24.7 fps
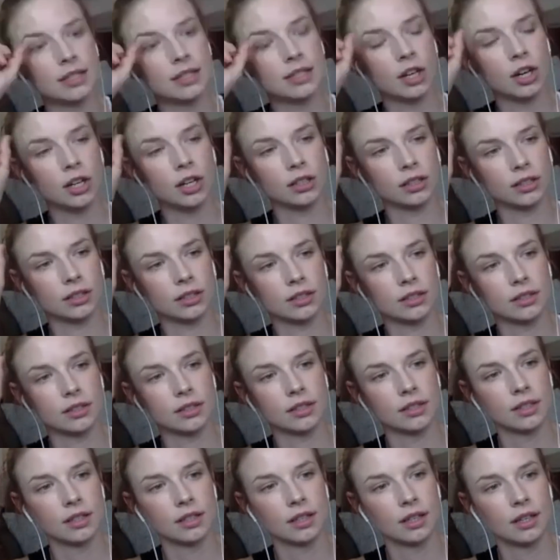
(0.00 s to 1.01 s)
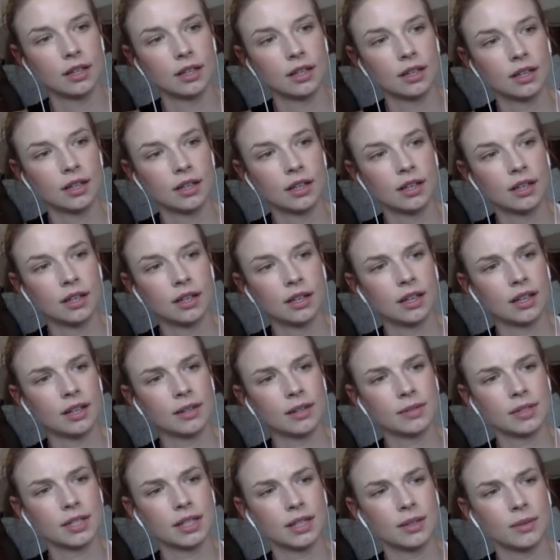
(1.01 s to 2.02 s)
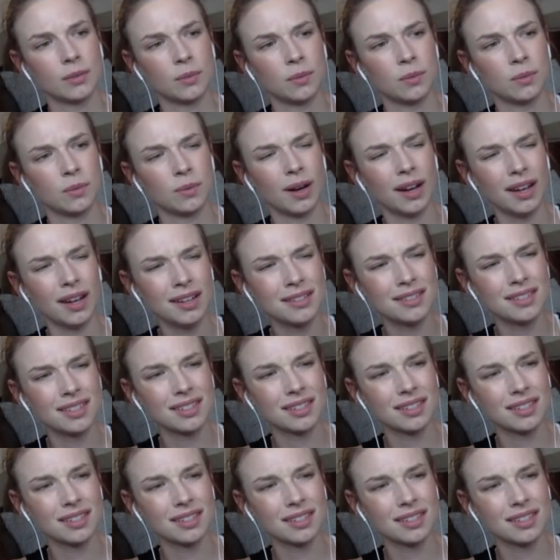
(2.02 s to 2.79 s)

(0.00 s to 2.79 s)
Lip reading: I was like, what?